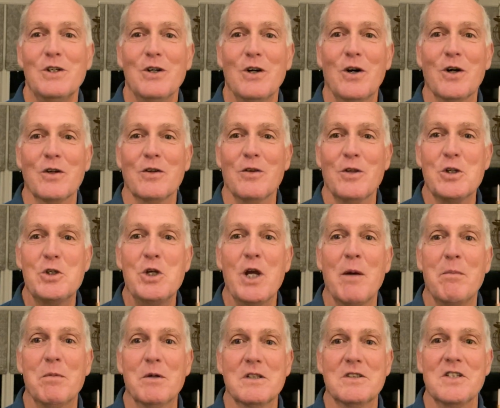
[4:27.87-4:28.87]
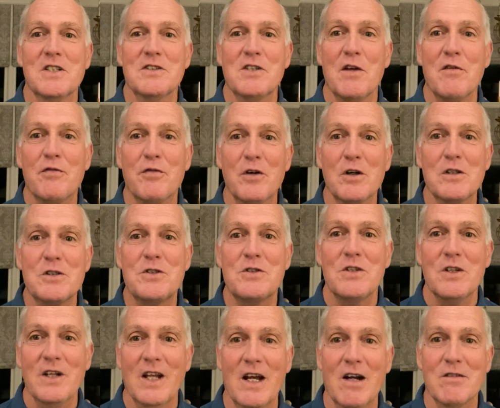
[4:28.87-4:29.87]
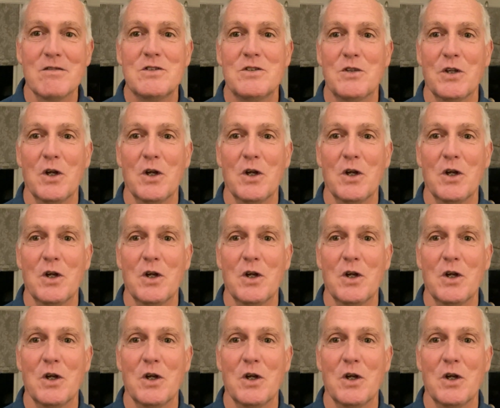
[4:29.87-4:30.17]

onto the shepherds as they first announced